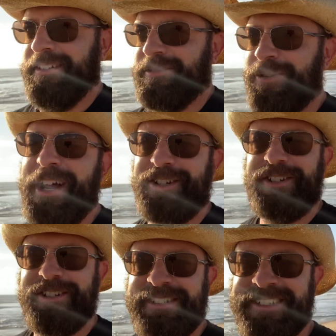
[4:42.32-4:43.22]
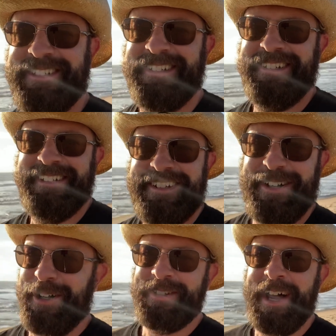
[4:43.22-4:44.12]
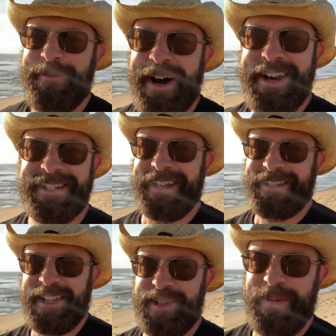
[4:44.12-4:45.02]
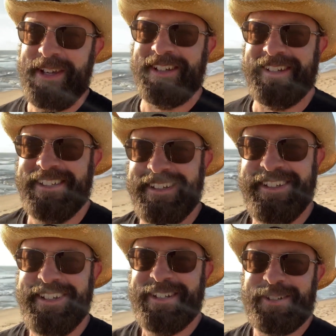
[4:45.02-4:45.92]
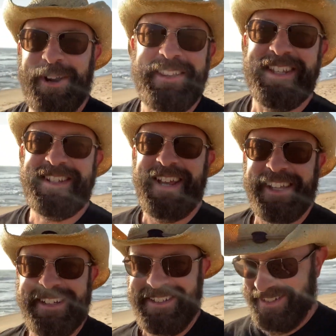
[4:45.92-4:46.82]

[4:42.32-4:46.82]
fresh all-time highs as I speak, right this second.